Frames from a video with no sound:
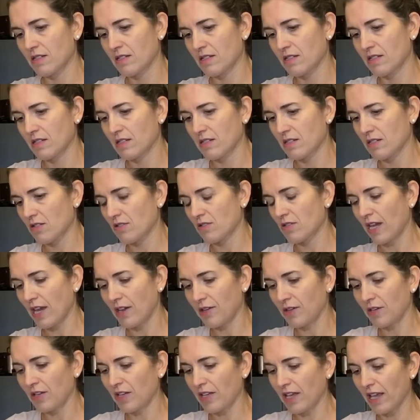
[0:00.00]
So
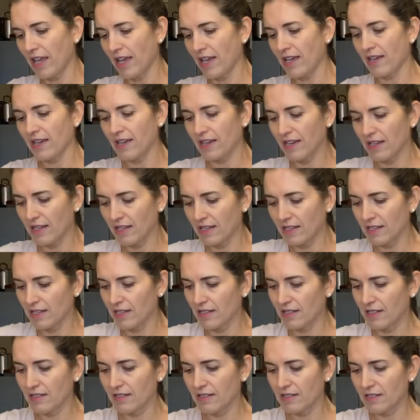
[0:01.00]
now I'll add
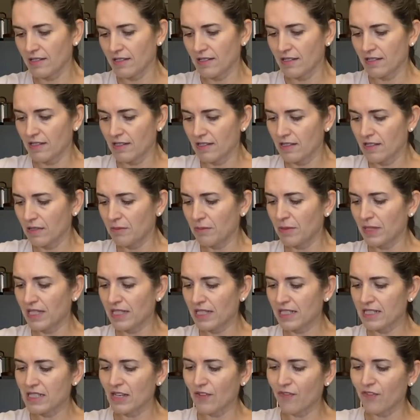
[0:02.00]
The
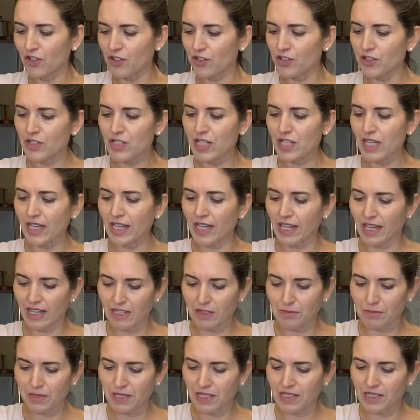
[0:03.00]
beans, if you're using
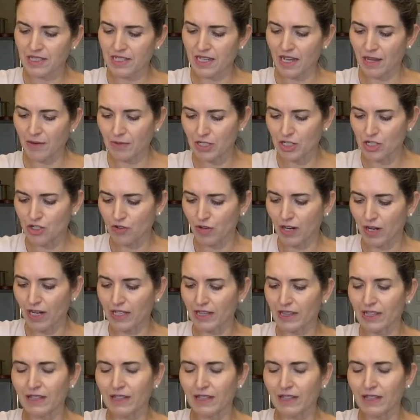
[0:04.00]
canned beans, I would drain them